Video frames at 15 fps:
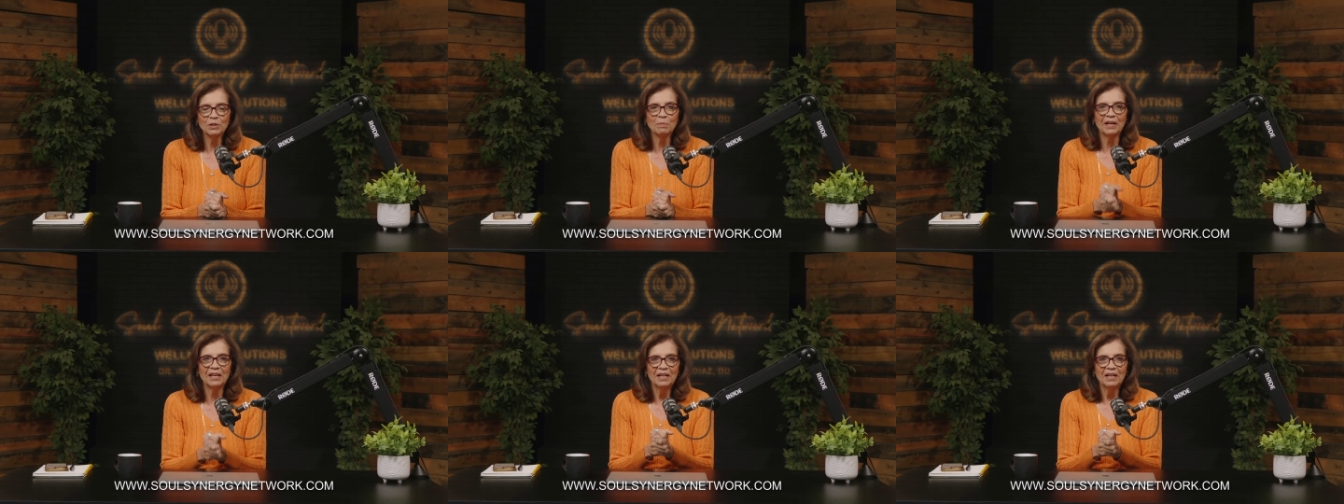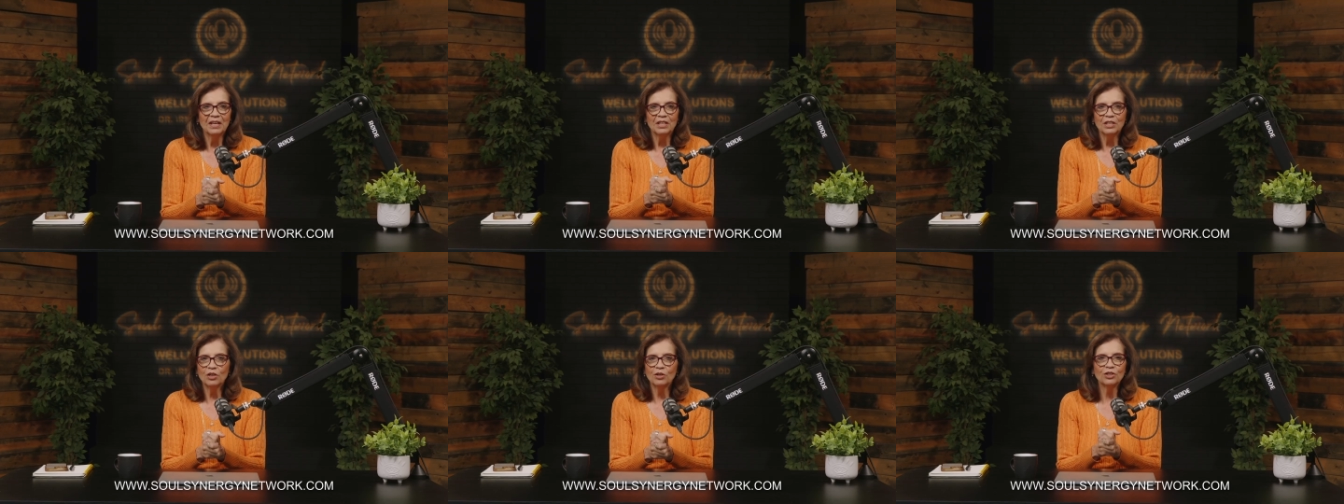But,
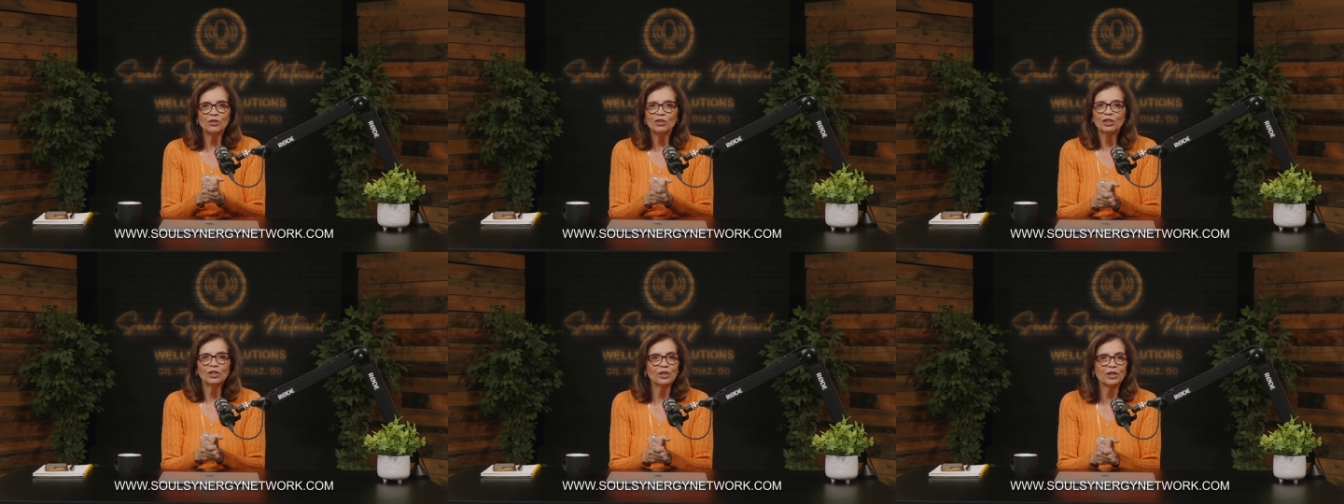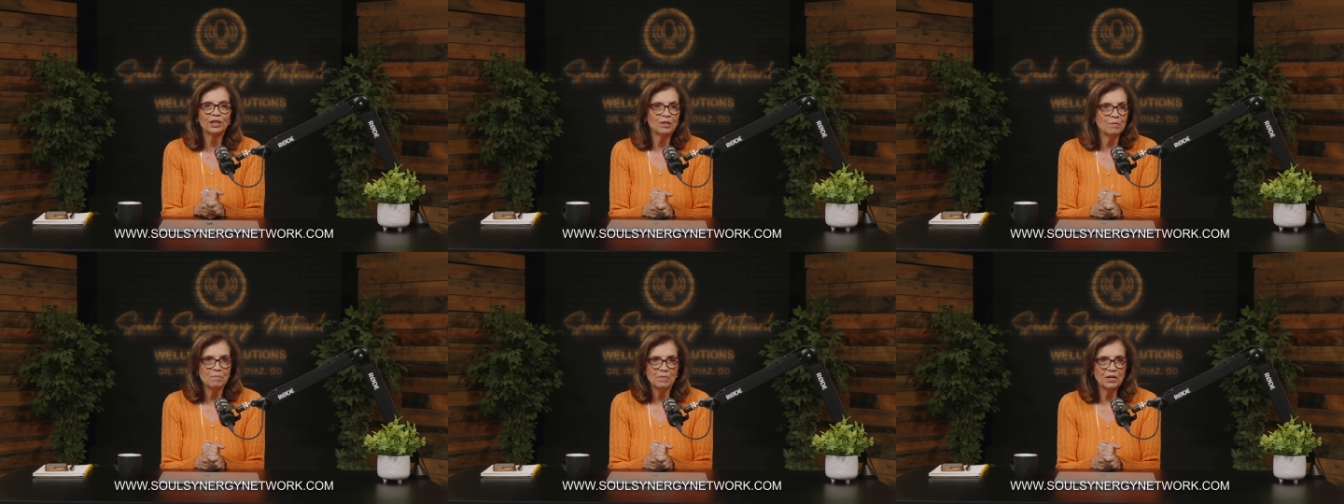you can look in
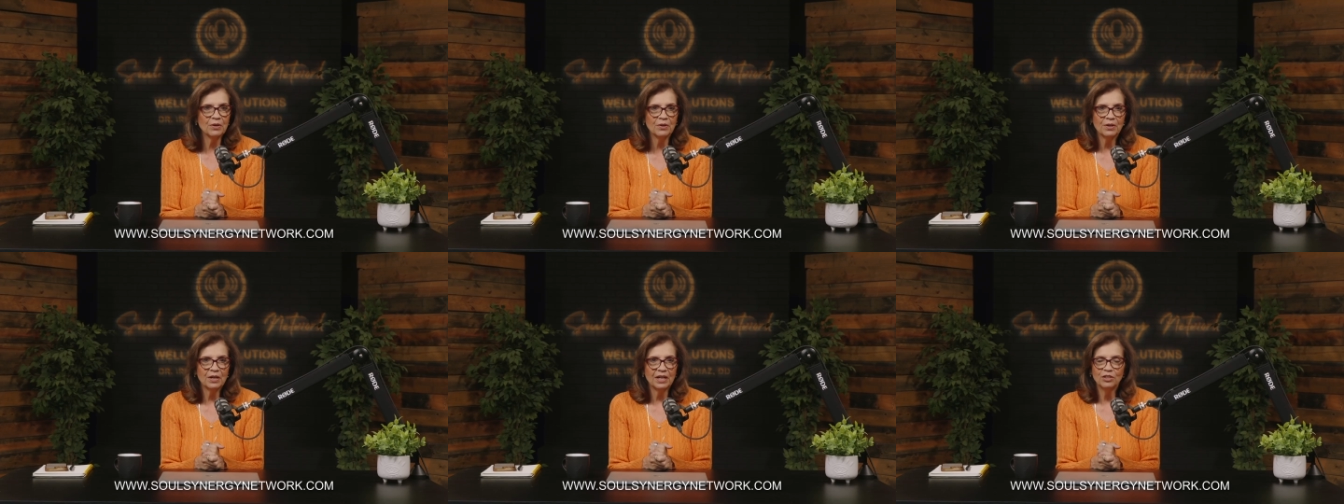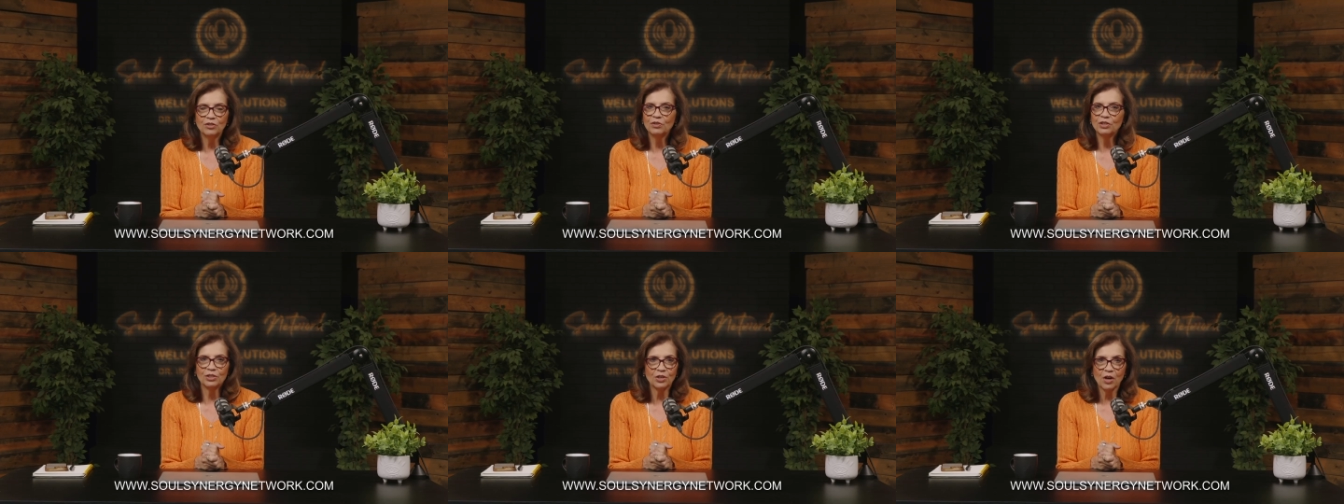the mirror and you
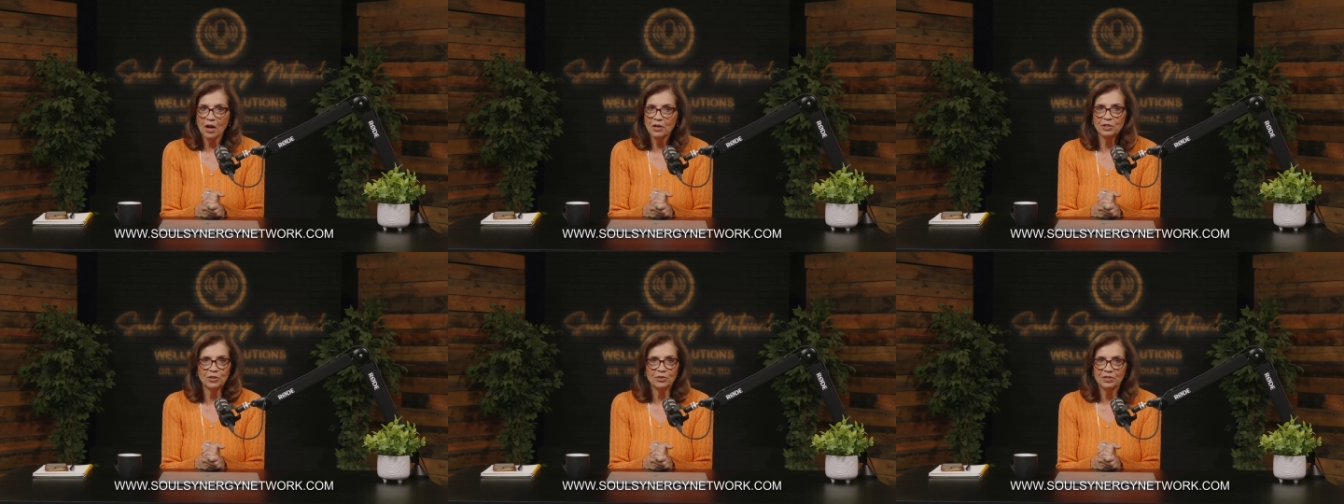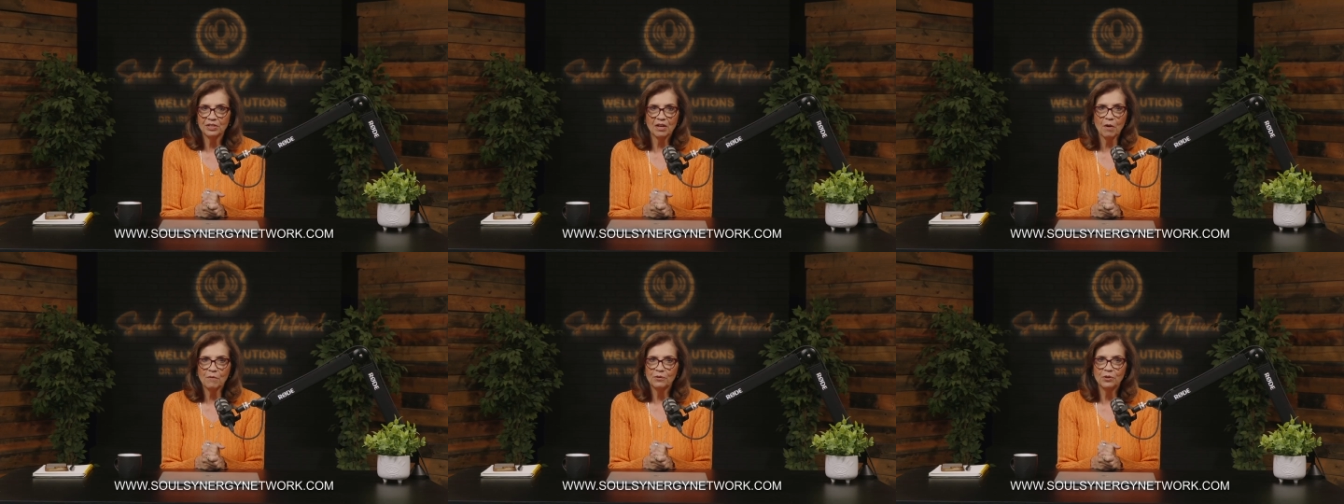can talk to yourself.